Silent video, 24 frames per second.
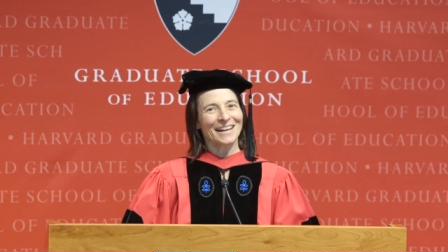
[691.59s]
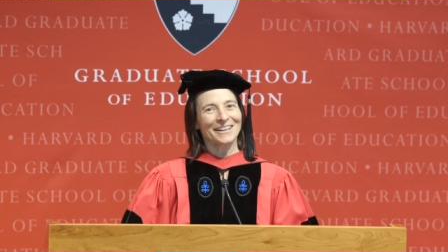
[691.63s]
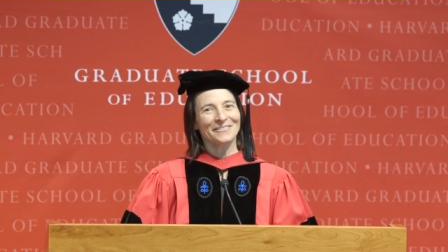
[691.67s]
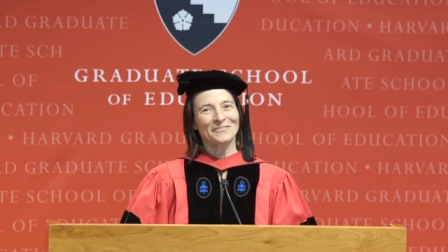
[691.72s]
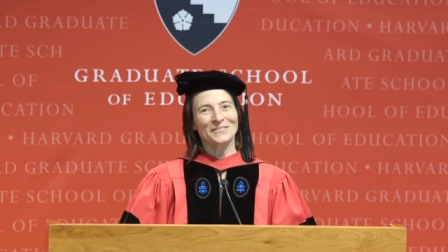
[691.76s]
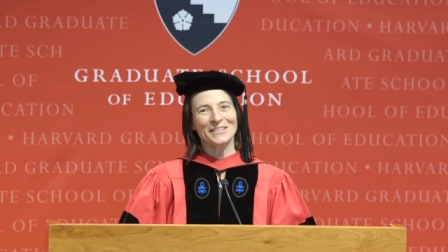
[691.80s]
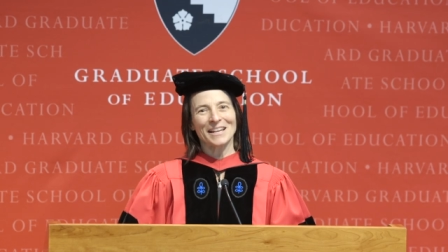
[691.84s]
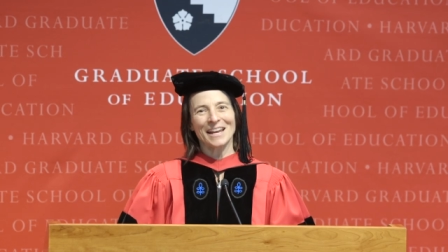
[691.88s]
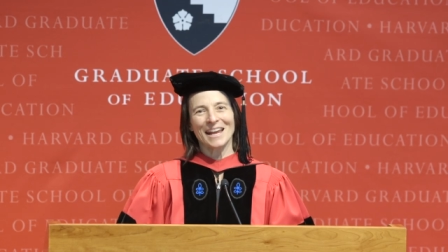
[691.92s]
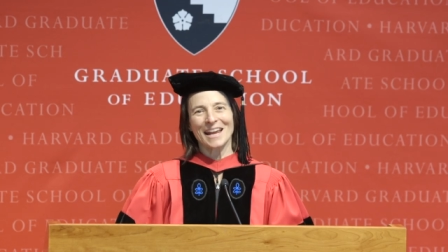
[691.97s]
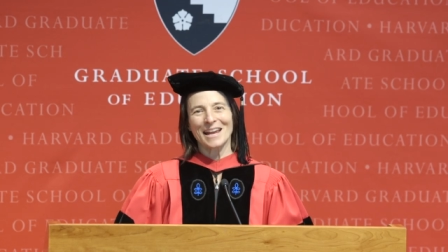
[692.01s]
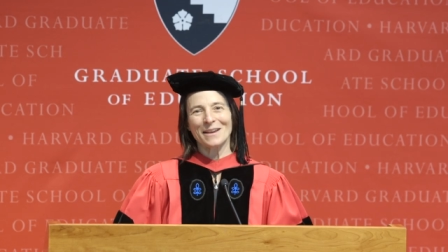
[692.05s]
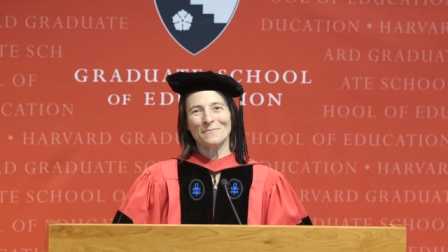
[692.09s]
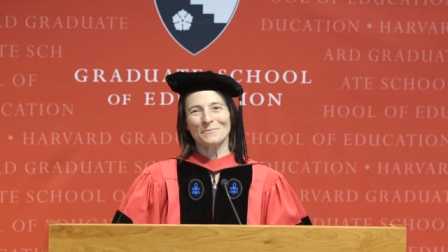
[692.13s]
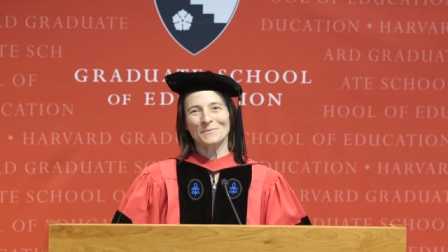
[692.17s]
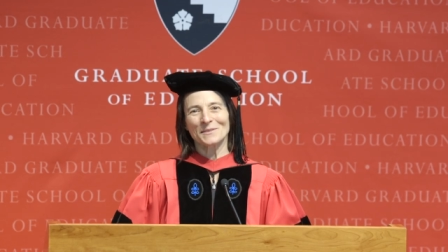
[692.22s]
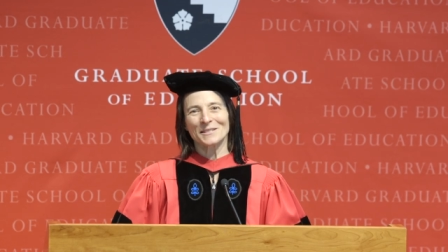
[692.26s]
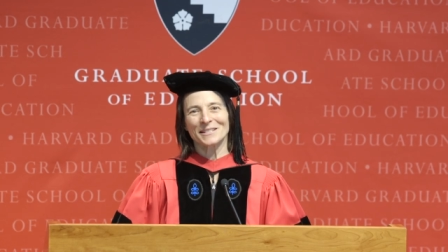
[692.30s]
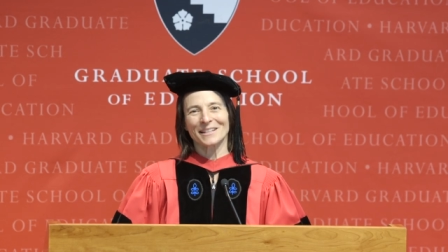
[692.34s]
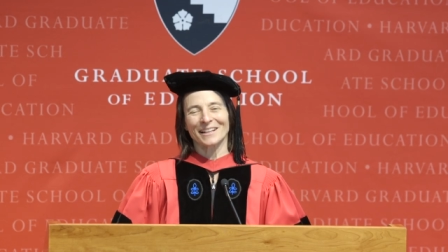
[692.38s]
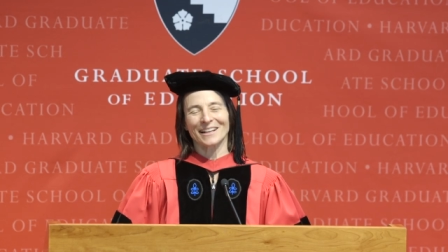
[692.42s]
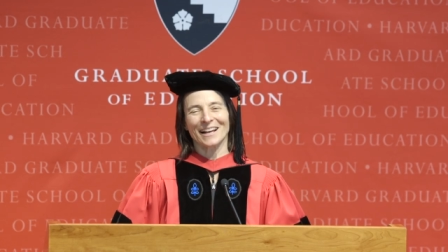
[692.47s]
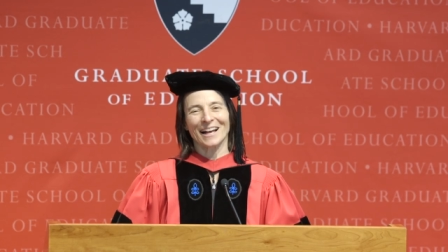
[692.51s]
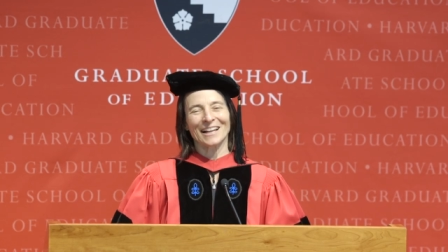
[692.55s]
of
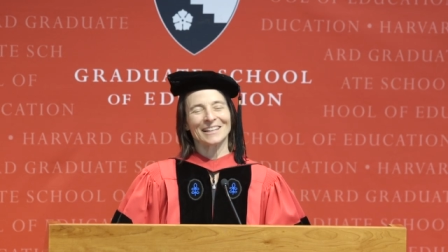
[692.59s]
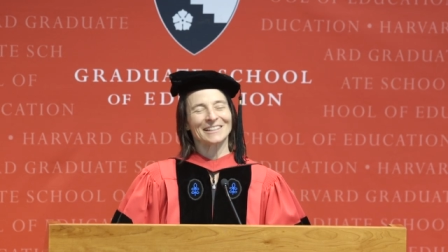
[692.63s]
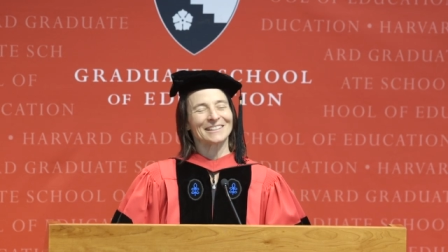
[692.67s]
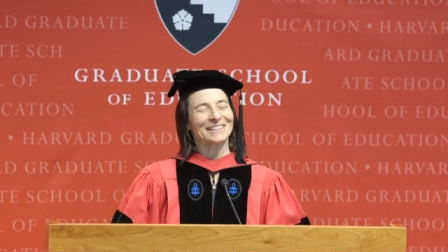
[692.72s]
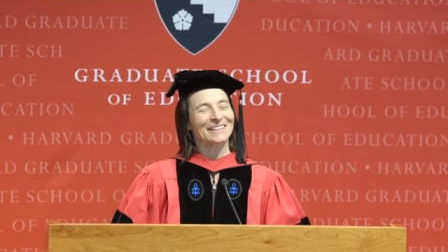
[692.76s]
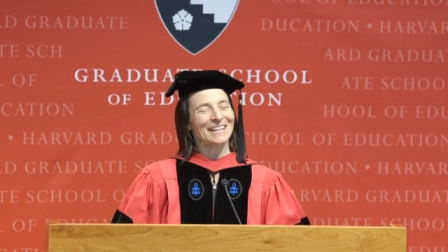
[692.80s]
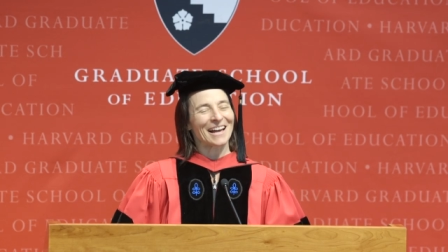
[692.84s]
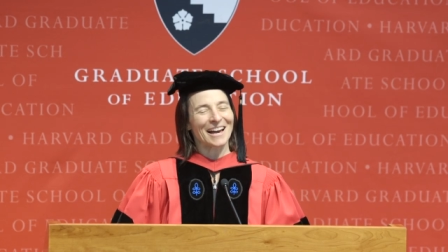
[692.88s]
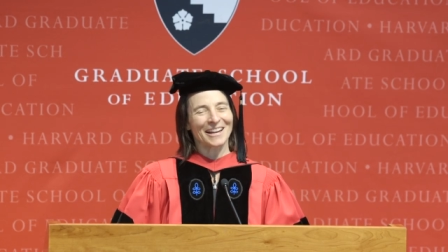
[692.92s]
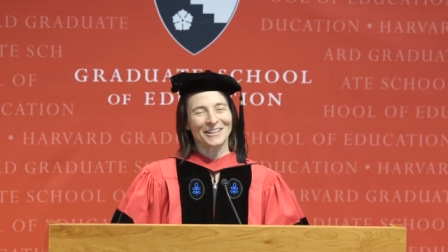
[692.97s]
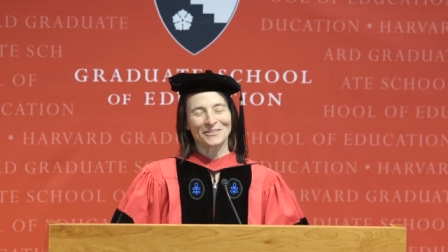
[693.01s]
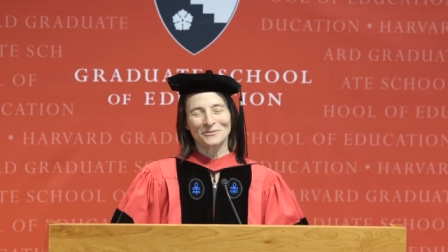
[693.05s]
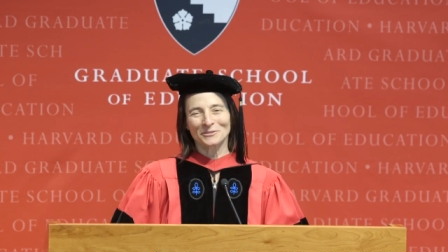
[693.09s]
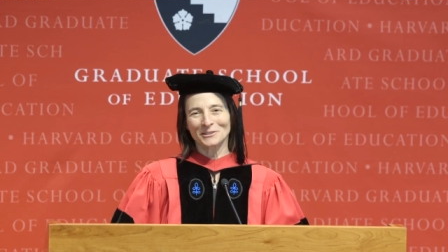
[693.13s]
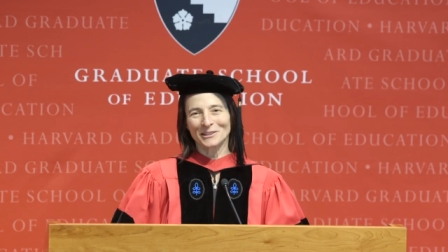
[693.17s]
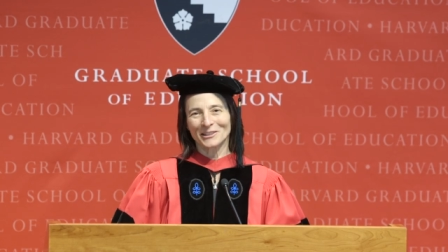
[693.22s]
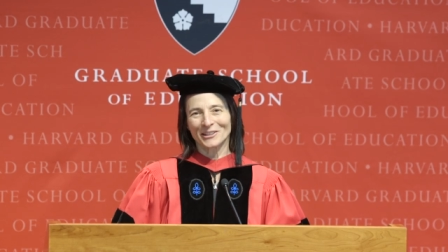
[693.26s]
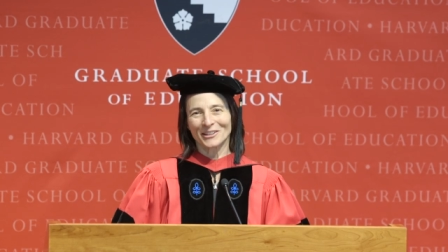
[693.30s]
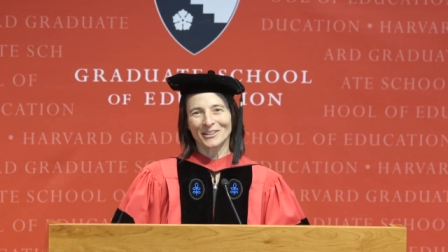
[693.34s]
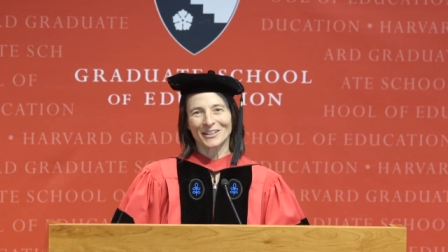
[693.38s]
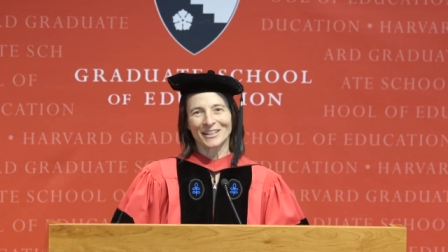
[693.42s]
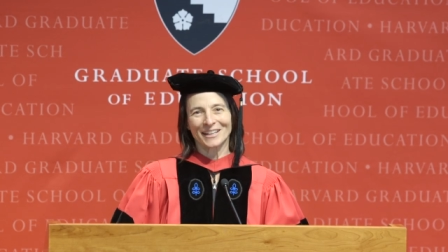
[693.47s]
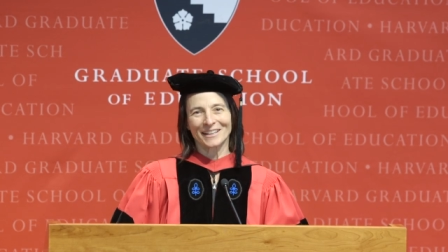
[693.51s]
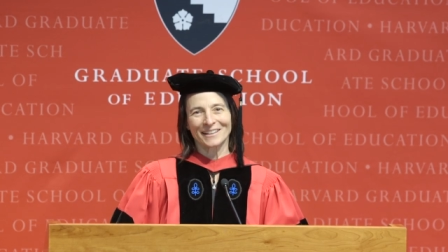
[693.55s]
names, a lot of
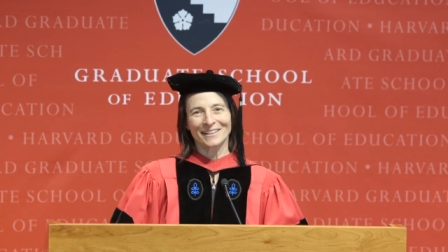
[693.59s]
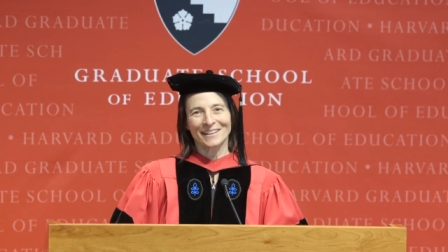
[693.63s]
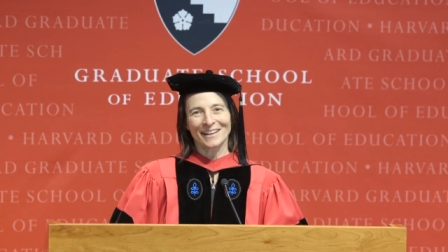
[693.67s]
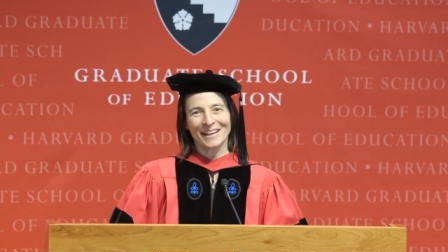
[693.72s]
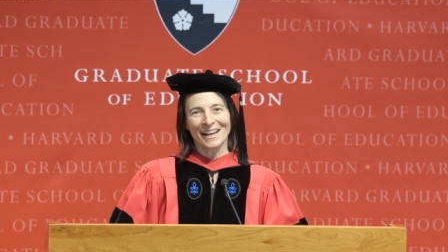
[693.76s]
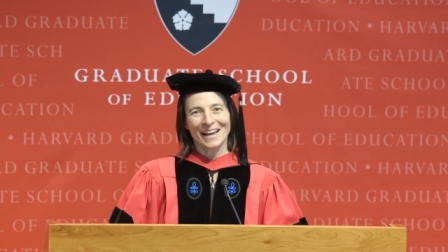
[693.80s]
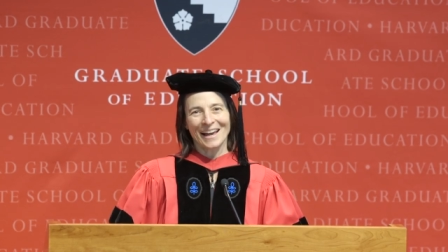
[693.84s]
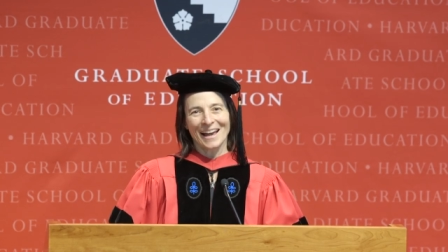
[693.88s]
learning,